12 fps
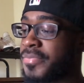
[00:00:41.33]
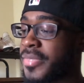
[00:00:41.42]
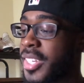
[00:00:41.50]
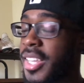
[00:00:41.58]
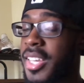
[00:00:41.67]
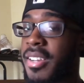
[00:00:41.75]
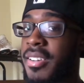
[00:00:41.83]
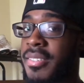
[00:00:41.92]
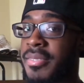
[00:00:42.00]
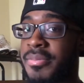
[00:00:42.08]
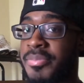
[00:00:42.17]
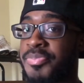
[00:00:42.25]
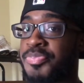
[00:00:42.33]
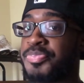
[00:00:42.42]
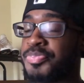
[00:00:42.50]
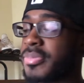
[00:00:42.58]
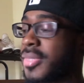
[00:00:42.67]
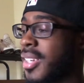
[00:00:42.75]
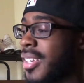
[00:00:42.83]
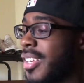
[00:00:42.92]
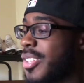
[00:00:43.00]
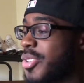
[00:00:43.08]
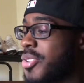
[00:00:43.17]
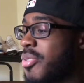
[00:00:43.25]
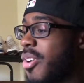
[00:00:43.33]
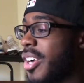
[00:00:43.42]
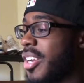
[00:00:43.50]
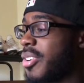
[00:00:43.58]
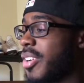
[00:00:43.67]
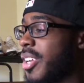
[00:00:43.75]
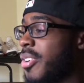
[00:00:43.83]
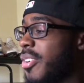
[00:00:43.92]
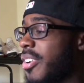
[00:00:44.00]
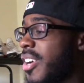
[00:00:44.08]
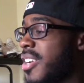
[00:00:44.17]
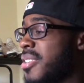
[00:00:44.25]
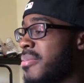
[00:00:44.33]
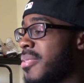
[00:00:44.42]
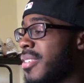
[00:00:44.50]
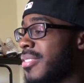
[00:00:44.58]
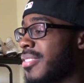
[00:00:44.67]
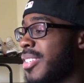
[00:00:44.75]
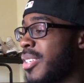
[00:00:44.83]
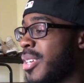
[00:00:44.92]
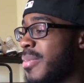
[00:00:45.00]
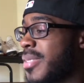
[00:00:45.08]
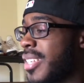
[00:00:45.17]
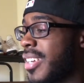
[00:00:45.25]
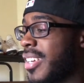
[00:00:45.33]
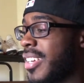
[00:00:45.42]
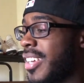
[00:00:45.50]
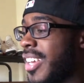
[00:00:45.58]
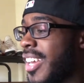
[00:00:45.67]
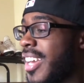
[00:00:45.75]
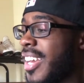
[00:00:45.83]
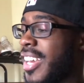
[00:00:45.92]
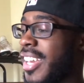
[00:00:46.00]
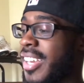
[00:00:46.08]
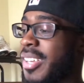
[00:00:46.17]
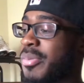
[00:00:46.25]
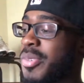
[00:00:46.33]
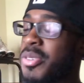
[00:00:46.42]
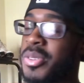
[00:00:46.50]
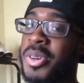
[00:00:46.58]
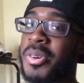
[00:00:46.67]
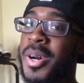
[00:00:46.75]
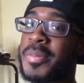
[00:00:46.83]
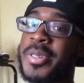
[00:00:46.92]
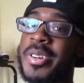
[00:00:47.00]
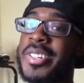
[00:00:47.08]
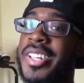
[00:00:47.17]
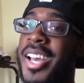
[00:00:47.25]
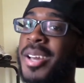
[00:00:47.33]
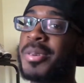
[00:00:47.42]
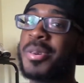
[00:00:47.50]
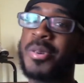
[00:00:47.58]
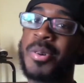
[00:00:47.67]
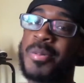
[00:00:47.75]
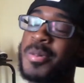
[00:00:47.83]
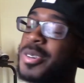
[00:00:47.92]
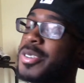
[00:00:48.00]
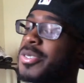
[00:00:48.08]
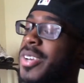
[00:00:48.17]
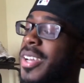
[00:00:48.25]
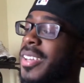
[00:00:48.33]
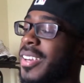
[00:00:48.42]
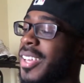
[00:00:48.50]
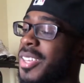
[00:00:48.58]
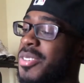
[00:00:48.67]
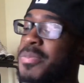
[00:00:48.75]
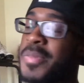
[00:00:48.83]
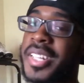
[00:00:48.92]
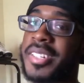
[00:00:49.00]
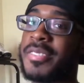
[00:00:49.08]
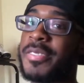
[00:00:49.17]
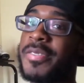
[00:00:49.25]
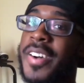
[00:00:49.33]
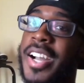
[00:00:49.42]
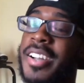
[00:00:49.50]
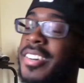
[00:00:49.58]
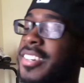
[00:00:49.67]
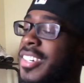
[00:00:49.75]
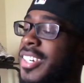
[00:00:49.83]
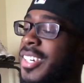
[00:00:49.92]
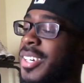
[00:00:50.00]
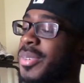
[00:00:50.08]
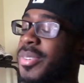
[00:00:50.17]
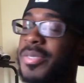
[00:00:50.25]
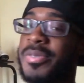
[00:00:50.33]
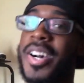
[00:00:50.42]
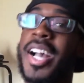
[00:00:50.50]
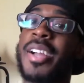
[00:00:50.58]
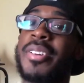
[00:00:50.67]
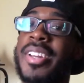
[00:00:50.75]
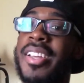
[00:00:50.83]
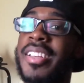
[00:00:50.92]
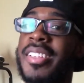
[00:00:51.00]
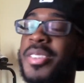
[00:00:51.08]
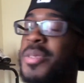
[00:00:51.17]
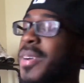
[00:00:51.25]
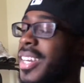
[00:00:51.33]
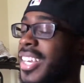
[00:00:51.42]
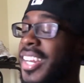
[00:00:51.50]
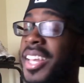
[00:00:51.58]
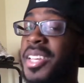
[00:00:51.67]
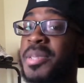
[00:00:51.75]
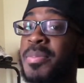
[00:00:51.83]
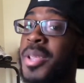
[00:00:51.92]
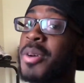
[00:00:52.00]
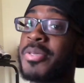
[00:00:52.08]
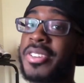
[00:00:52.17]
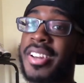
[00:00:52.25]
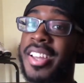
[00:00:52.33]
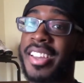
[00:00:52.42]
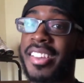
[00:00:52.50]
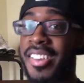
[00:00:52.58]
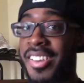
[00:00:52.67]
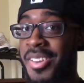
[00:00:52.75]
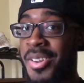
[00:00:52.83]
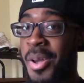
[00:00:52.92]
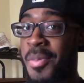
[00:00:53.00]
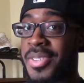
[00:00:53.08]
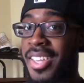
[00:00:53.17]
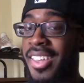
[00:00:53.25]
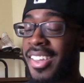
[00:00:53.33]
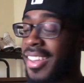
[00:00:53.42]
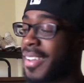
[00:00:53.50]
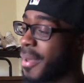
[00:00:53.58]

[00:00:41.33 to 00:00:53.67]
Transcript: in a year. So you already know they going crazy, bro. You know what I'm saying? And when you throw Upchurch and Adam Calhoun on a track, nigga, you mixing fire with fire, nigga. You about to get an explosion, nigga. You know what I'm saying?